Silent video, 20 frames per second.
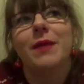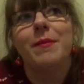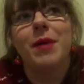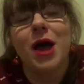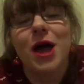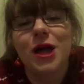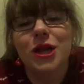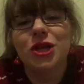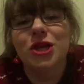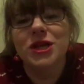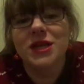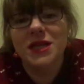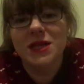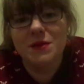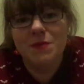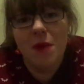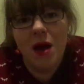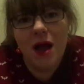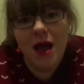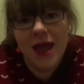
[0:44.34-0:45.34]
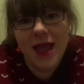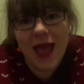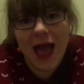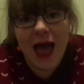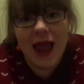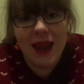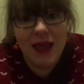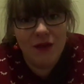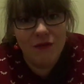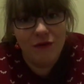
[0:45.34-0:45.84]
purchased my
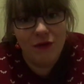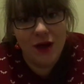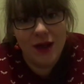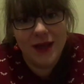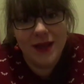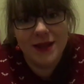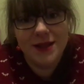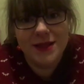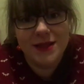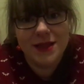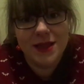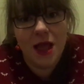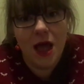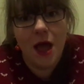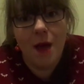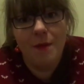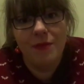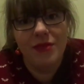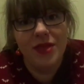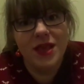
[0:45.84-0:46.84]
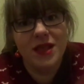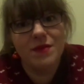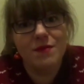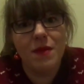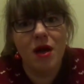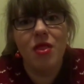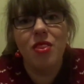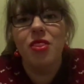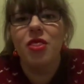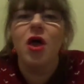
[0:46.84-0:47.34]
LA flights this
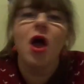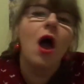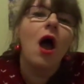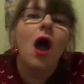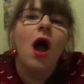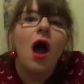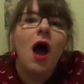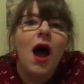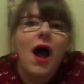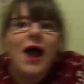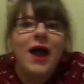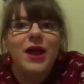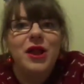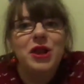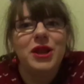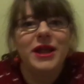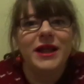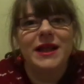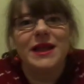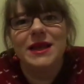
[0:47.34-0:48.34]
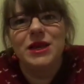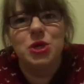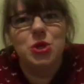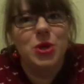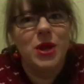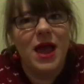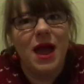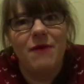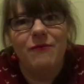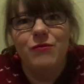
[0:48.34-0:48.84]
month, I like
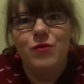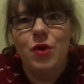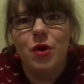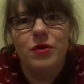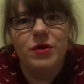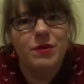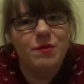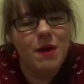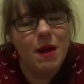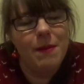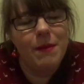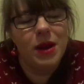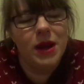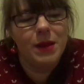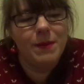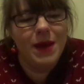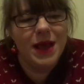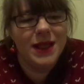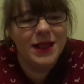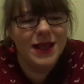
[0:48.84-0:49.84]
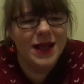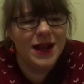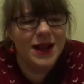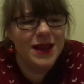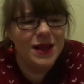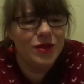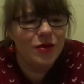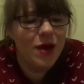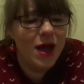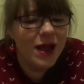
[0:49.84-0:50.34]
literally have no spare money
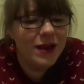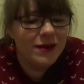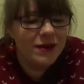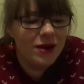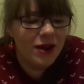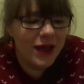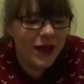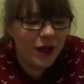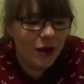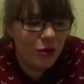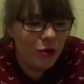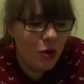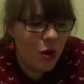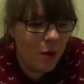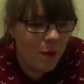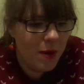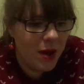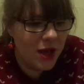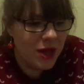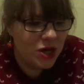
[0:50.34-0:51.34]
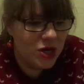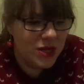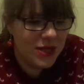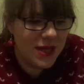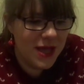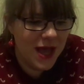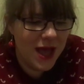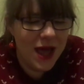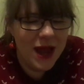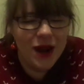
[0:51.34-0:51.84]
basically, so I had to like not
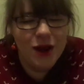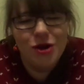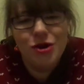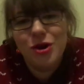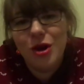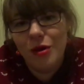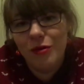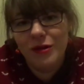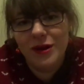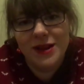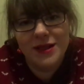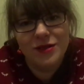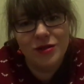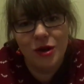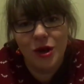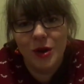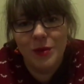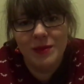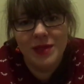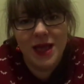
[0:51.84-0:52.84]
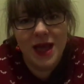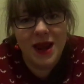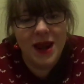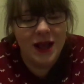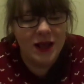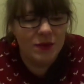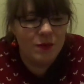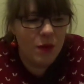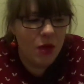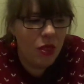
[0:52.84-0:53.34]
purchase it, and I know that it's not going to be there
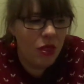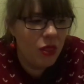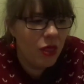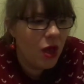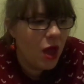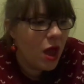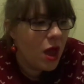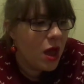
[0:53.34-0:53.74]
next month.